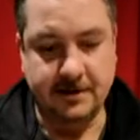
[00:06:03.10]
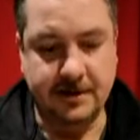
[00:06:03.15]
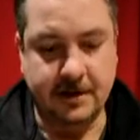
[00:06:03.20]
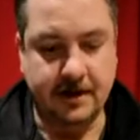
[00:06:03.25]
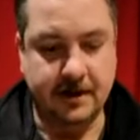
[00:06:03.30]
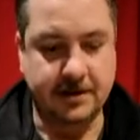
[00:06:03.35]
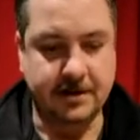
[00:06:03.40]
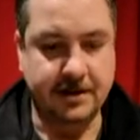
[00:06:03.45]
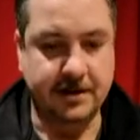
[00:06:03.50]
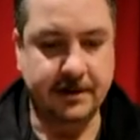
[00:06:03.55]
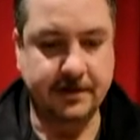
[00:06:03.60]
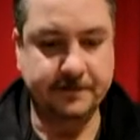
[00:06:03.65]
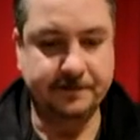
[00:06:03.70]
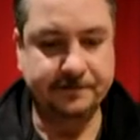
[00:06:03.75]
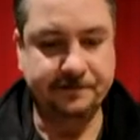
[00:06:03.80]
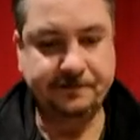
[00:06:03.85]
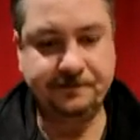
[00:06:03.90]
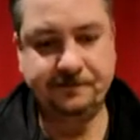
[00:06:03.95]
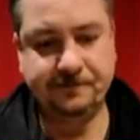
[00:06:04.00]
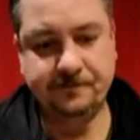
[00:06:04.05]
charging.
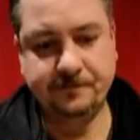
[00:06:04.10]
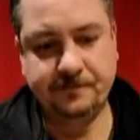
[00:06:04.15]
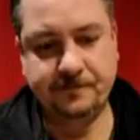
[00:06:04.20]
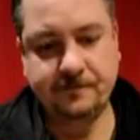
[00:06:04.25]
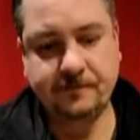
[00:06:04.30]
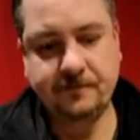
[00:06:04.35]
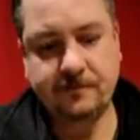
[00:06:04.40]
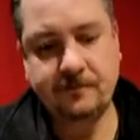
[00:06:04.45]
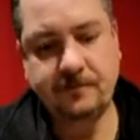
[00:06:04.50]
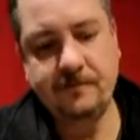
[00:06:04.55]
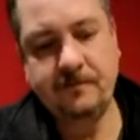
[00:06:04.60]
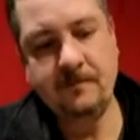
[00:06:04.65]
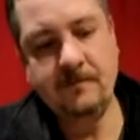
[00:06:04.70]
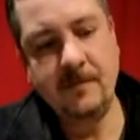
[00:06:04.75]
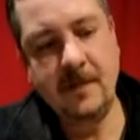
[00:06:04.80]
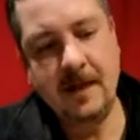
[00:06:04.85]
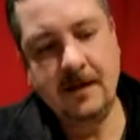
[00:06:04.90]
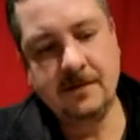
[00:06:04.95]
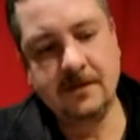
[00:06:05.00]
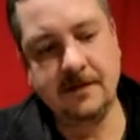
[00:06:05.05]

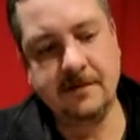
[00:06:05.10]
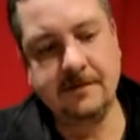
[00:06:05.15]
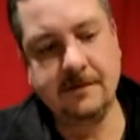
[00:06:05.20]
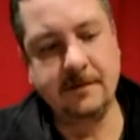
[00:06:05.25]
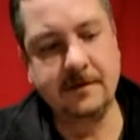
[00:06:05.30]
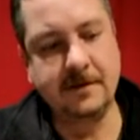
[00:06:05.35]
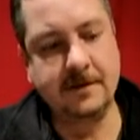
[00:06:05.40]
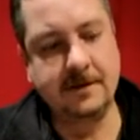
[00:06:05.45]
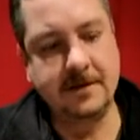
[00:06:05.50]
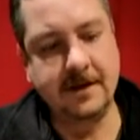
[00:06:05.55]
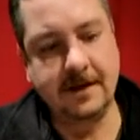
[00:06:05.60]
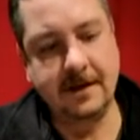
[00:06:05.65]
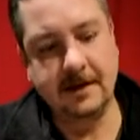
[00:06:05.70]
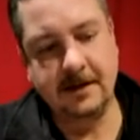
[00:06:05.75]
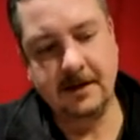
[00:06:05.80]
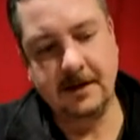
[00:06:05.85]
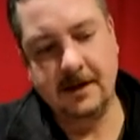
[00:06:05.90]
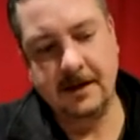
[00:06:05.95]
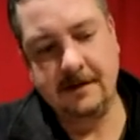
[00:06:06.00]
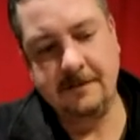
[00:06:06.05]
So even when you take it
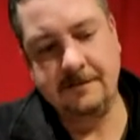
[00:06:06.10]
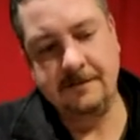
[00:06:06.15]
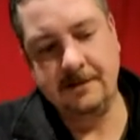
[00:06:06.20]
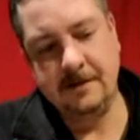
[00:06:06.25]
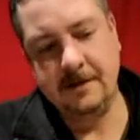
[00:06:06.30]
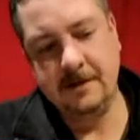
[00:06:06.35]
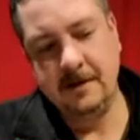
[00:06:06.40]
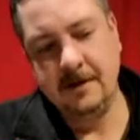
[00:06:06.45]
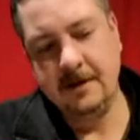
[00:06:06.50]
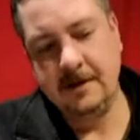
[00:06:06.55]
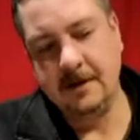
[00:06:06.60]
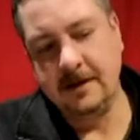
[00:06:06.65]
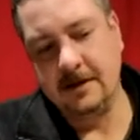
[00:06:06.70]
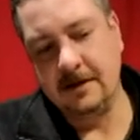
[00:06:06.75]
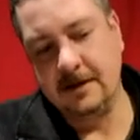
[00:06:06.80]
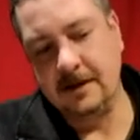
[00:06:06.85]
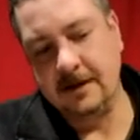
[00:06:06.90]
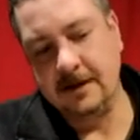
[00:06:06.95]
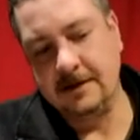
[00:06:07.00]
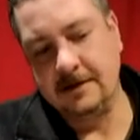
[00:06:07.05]
off, it
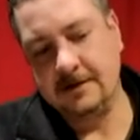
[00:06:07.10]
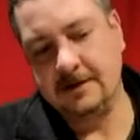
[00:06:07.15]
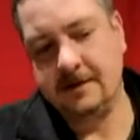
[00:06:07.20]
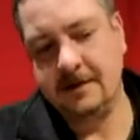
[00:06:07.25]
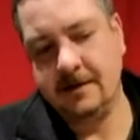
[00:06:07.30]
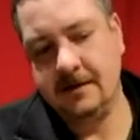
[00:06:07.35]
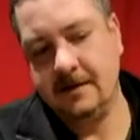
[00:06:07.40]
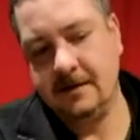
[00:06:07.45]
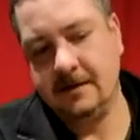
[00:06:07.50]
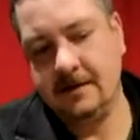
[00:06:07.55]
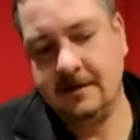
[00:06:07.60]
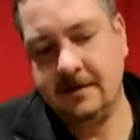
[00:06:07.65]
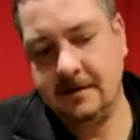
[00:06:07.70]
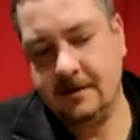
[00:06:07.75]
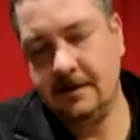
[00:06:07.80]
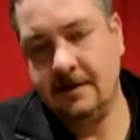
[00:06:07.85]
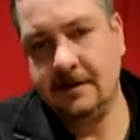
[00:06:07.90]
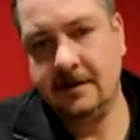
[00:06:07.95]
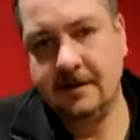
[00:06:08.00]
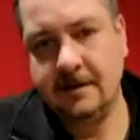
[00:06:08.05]
lights,
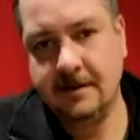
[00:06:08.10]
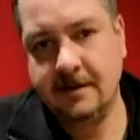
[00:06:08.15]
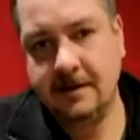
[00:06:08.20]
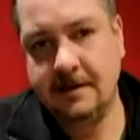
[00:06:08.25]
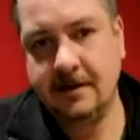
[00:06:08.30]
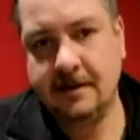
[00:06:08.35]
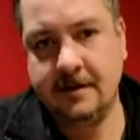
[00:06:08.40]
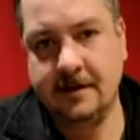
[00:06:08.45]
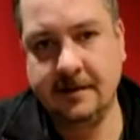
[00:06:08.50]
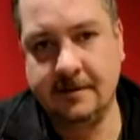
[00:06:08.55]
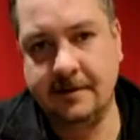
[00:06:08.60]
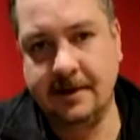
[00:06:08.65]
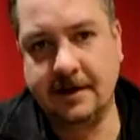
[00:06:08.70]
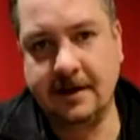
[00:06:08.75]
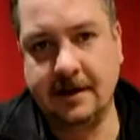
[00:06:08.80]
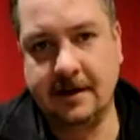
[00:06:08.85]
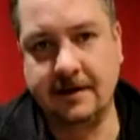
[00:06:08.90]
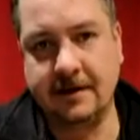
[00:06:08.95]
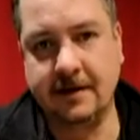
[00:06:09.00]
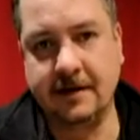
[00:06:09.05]
but
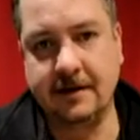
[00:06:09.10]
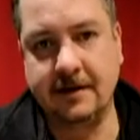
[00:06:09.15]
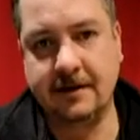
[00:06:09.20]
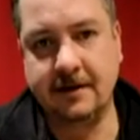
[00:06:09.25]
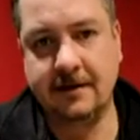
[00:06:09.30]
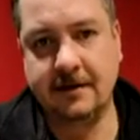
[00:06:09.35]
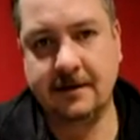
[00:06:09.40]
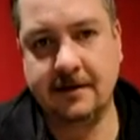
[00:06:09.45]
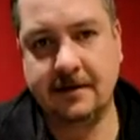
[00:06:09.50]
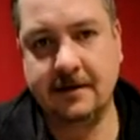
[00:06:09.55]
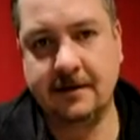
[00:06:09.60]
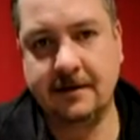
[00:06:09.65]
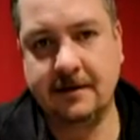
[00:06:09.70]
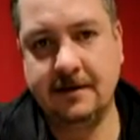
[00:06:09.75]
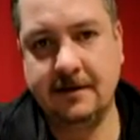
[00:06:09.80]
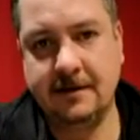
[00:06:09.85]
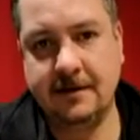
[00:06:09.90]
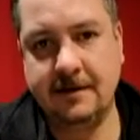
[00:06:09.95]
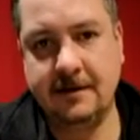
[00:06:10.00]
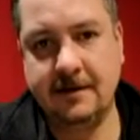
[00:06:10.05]
nothing.
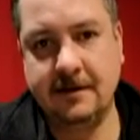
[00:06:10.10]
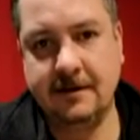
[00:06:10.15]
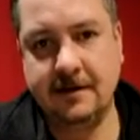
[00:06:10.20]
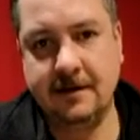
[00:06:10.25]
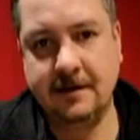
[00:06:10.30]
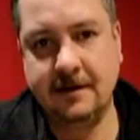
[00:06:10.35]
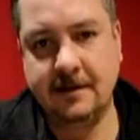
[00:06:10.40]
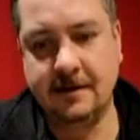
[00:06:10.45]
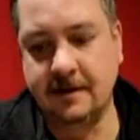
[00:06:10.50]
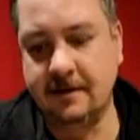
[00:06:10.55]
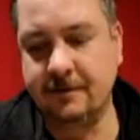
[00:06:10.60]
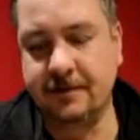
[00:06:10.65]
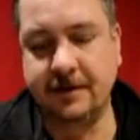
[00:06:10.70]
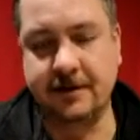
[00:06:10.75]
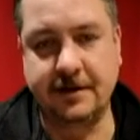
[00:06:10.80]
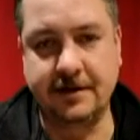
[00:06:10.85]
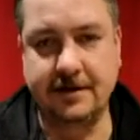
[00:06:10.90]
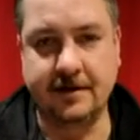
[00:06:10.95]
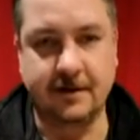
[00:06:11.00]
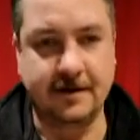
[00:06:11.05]
I'm
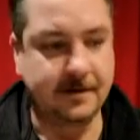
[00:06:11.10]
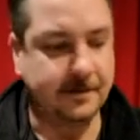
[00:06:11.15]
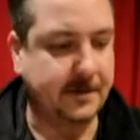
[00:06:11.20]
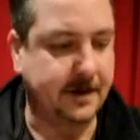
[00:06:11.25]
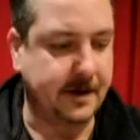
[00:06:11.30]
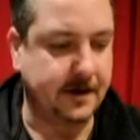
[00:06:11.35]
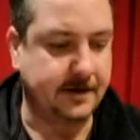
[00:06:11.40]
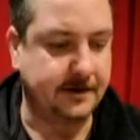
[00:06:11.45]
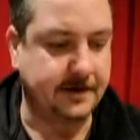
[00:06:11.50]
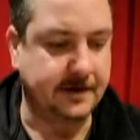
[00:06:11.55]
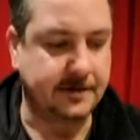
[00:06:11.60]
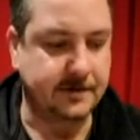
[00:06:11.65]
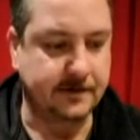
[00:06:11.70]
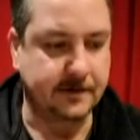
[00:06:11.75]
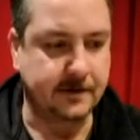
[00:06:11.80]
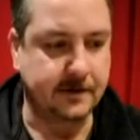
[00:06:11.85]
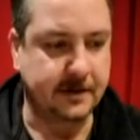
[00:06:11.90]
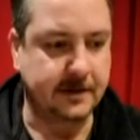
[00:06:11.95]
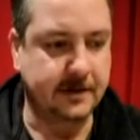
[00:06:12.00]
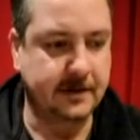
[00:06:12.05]
pretty sure the battery's
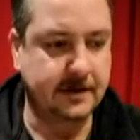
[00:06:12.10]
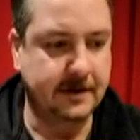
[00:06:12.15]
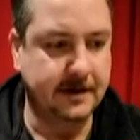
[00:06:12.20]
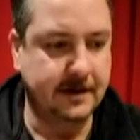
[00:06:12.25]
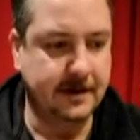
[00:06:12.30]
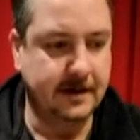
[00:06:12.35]
ruined.